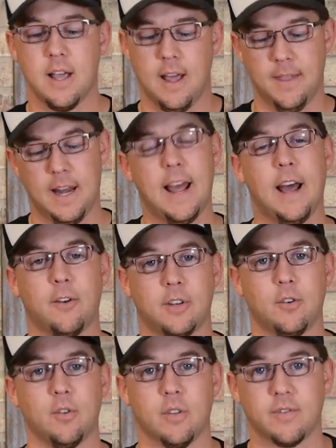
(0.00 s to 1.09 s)
and then how to
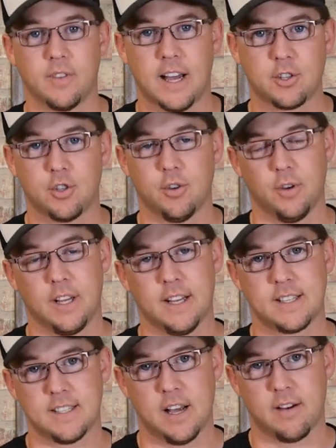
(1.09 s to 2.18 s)
do the flash tuning
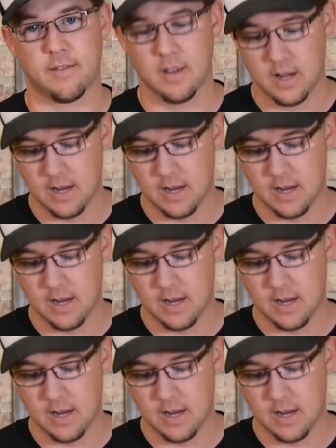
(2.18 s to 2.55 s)
itself.